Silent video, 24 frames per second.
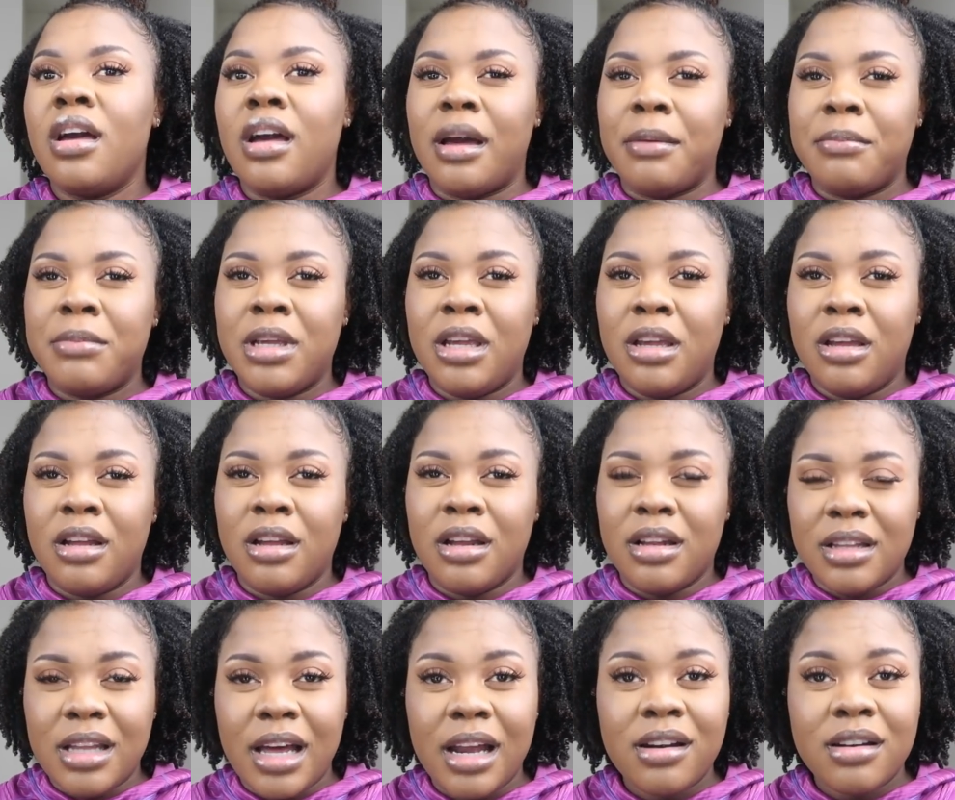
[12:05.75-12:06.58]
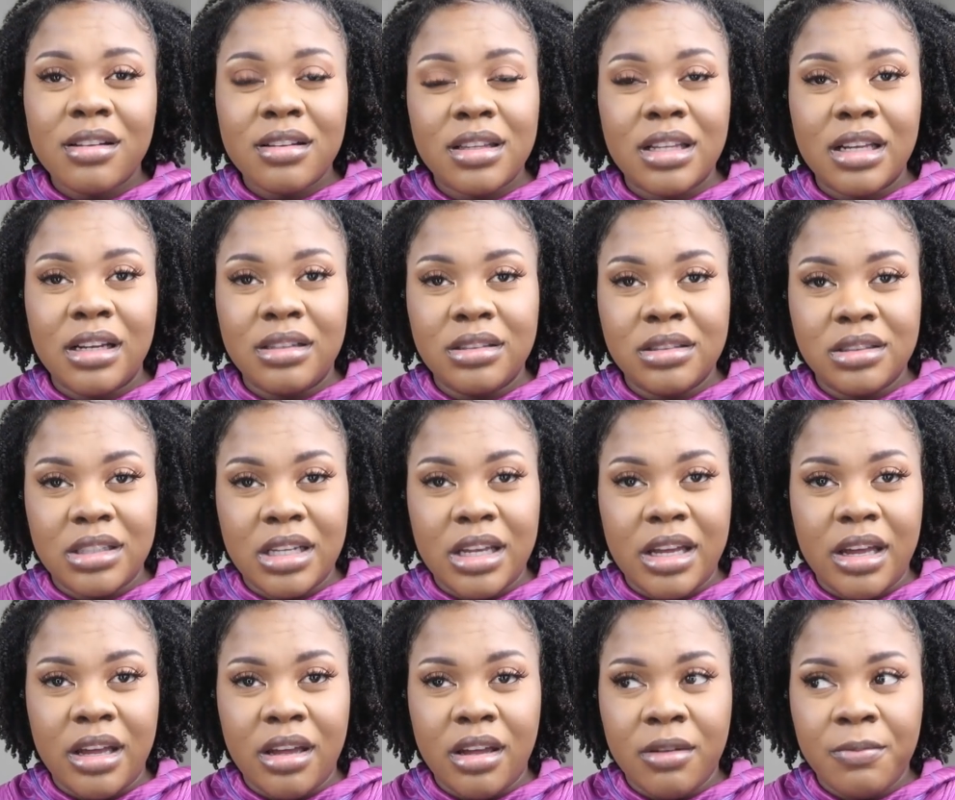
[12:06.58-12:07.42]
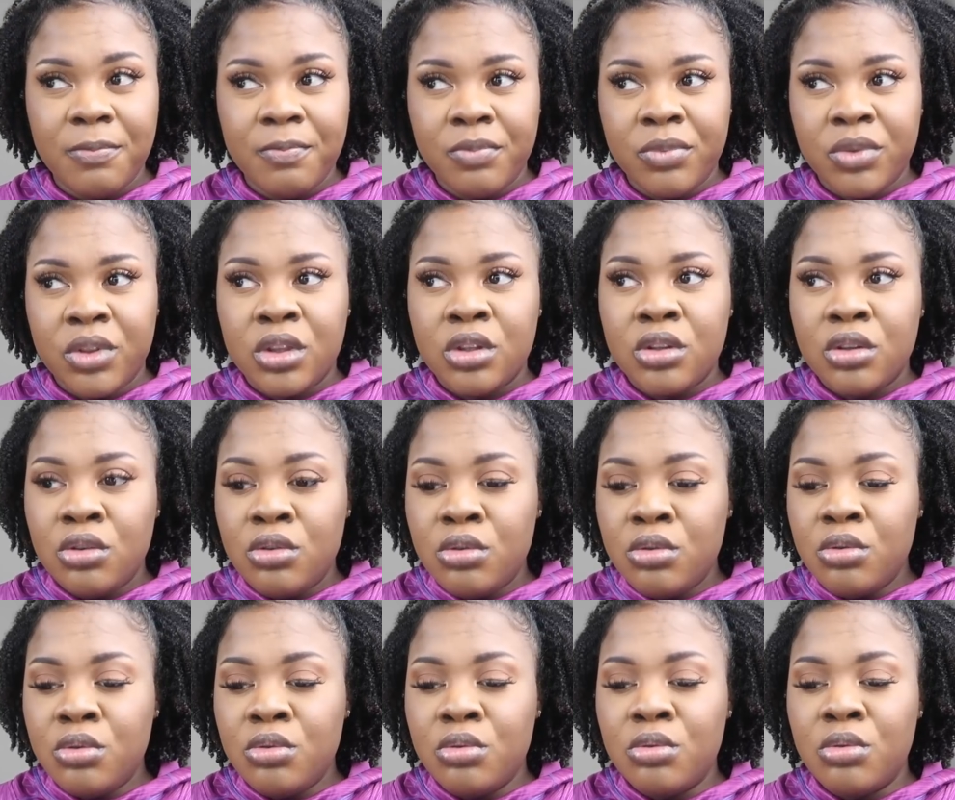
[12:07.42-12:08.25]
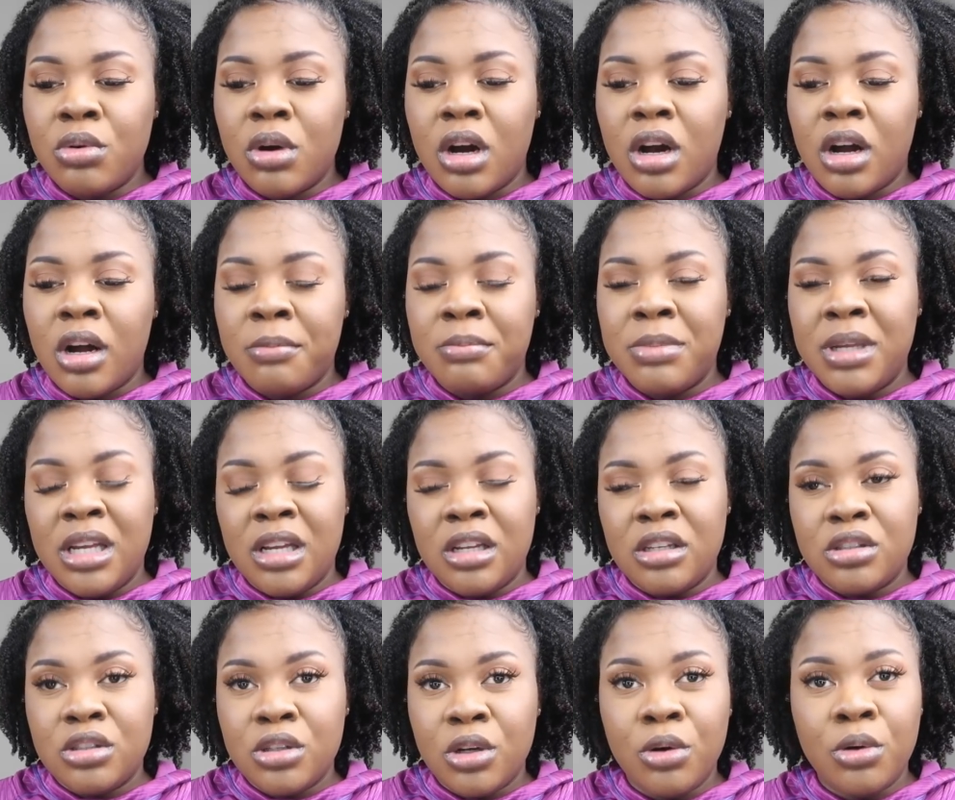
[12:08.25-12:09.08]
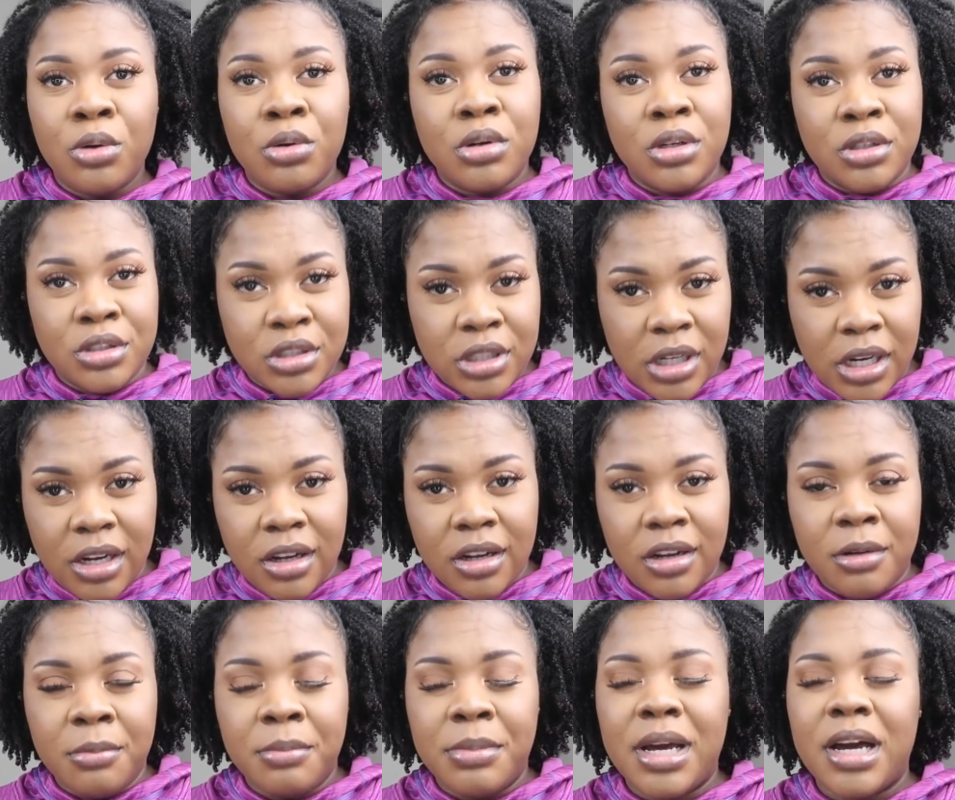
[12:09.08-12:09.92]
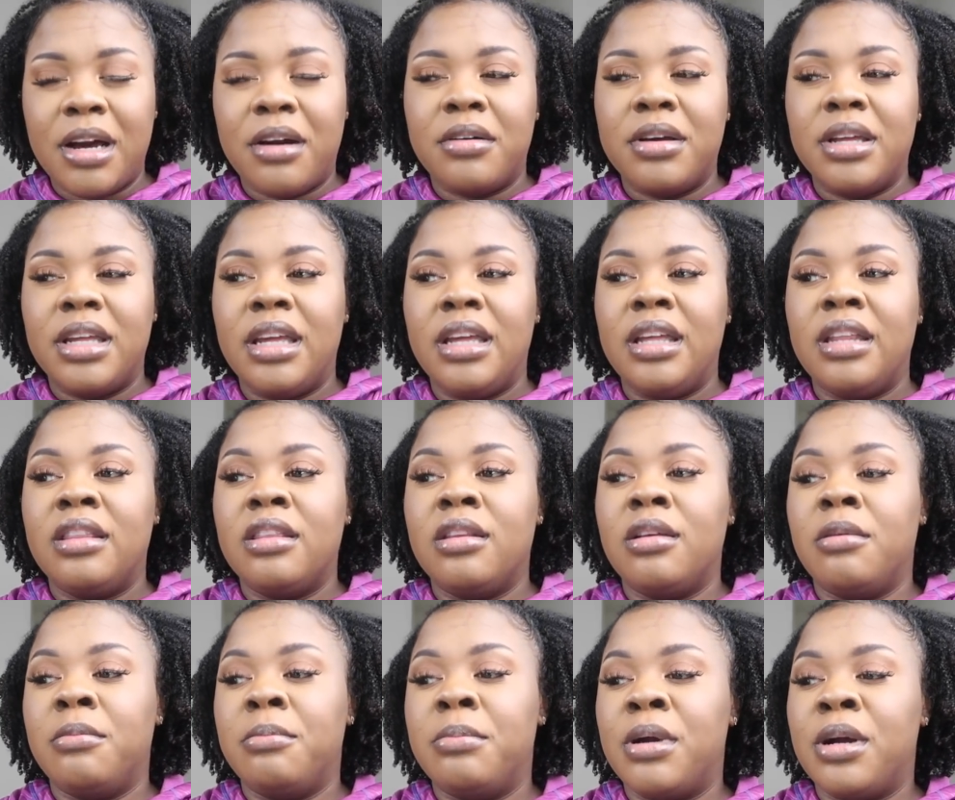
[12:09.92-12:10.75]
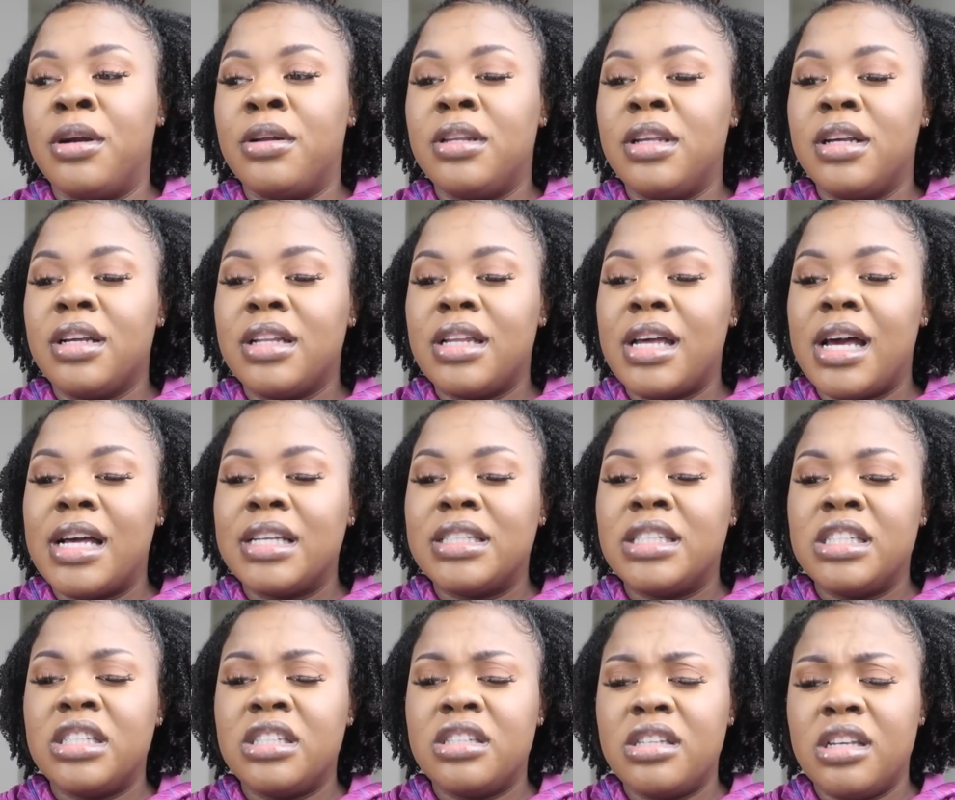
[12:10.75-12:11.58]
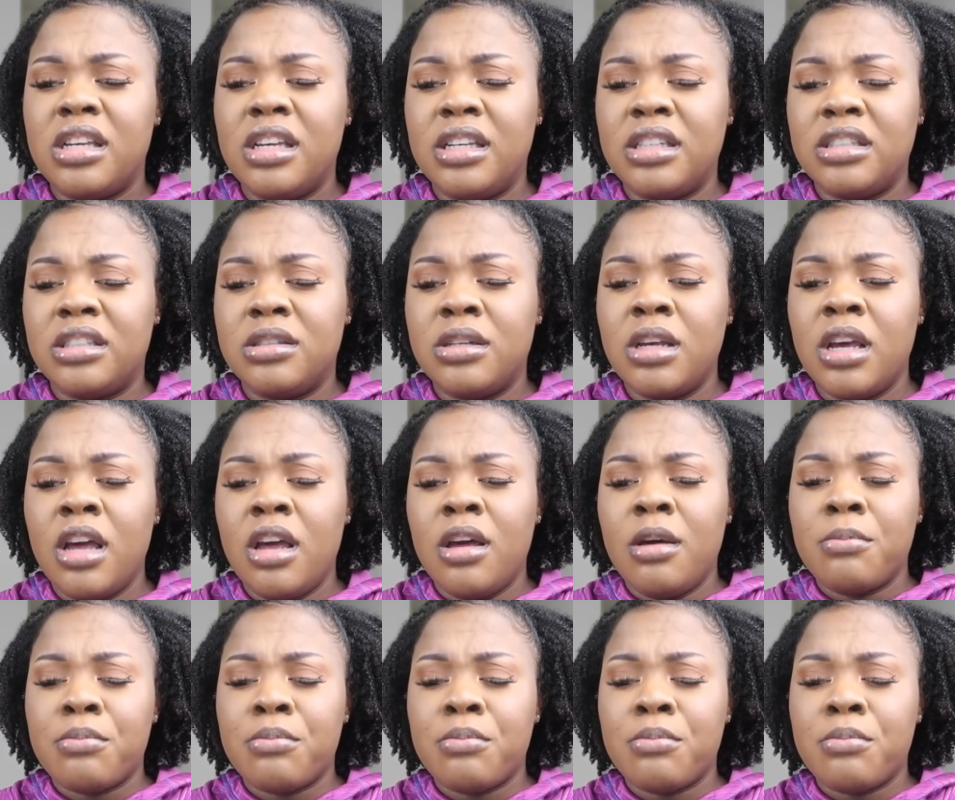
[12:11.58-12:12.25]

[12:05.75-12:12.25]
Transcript: I mean, a lot of the things that you are being told or taught about in the birthing classes is